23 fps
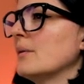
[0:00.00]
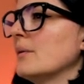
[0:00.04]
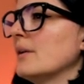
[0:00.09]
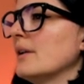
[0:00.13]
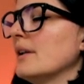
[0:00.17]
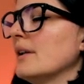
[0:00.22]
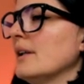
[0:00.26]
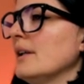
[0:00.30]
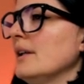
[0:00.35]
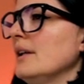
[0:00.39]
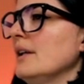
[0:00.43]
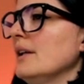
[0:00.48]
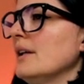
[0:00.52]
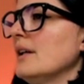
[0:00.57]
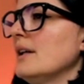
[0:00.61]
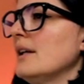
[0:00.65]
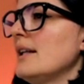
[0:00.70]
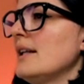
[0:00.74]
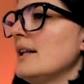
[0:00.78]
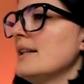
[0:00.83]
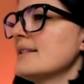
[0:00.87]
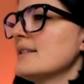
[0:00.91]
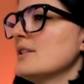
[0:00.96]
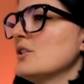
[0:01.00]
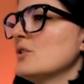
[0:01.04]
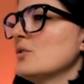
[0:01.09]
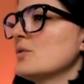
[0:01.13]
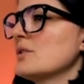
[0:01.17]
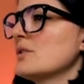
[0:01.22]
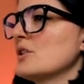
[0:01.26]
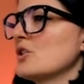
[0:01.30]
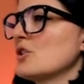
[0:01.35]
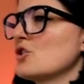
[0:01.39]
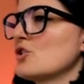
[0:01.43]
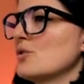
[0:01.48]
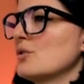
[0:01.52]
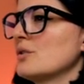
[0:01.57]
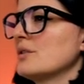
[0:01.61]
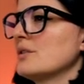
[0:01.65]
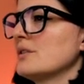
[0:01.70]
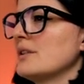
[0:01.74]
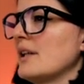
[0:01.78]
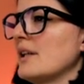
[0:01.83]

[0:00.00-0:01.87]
and here let's use the short